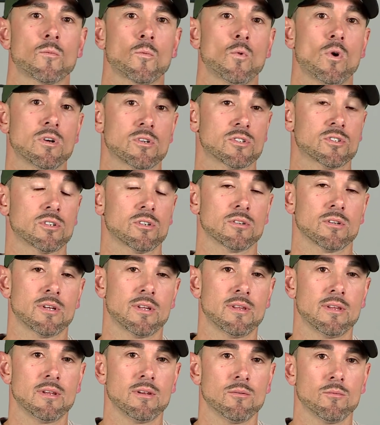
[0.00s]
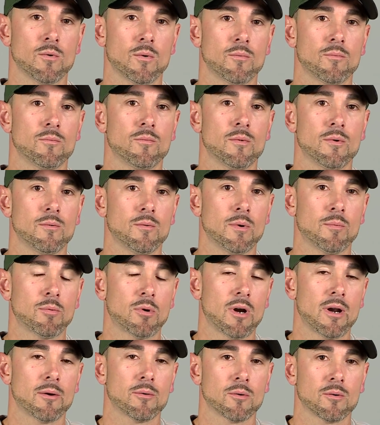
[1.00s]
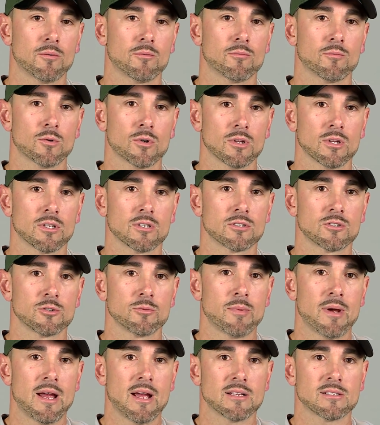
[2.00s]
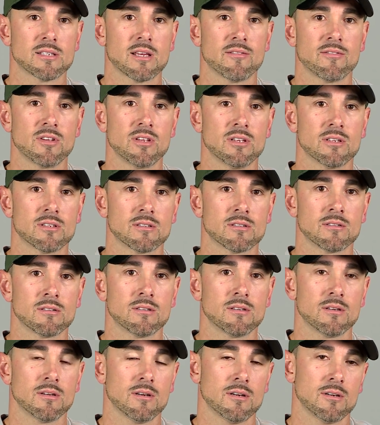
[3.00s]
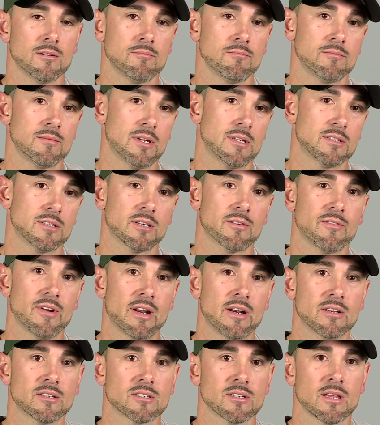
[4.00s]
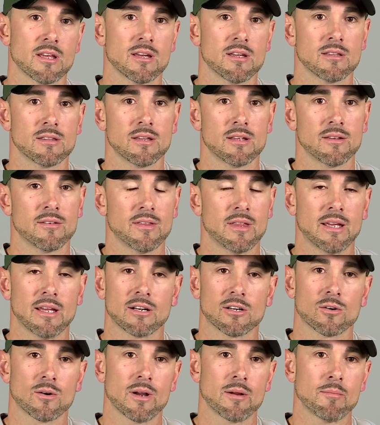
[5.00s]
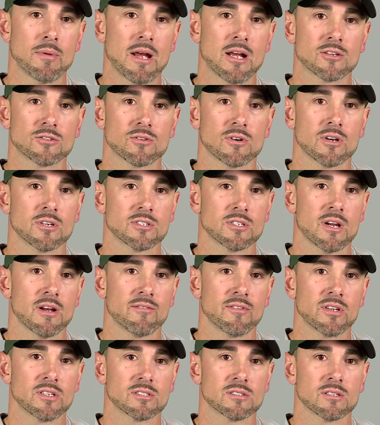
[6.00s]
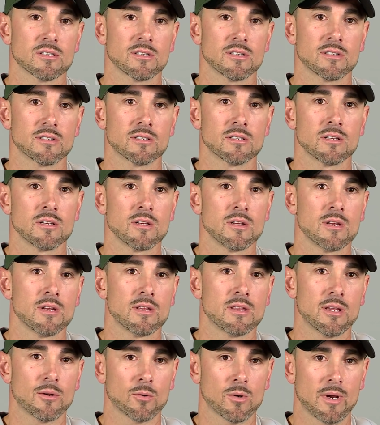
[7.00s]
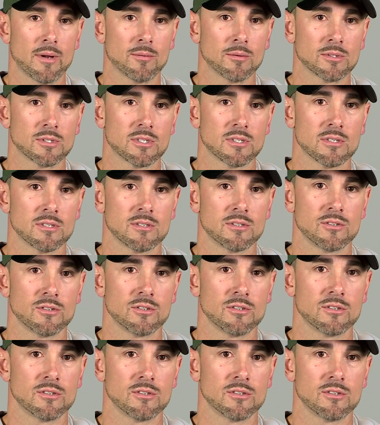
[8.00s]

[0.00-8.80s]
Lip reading: Well, certainly, we probably were a little too pass-heavy, and they took advantage of that. They got a great pass rush, obviously, and they were able to